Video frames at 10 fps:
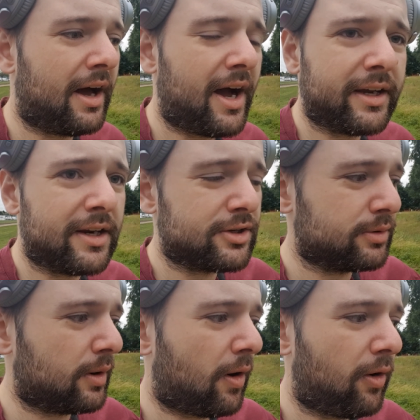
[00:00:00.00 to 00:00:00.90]
I can
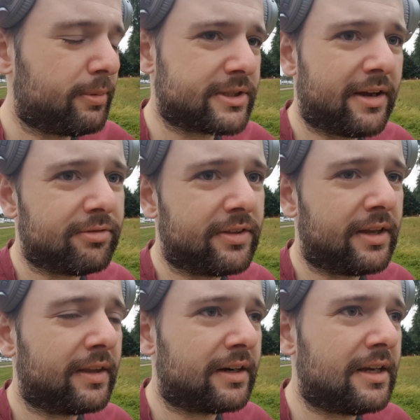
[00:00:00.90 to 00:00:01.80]
do almost
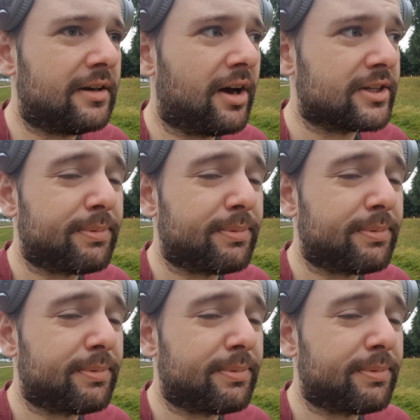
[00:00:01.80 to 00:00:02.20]
everything that he does,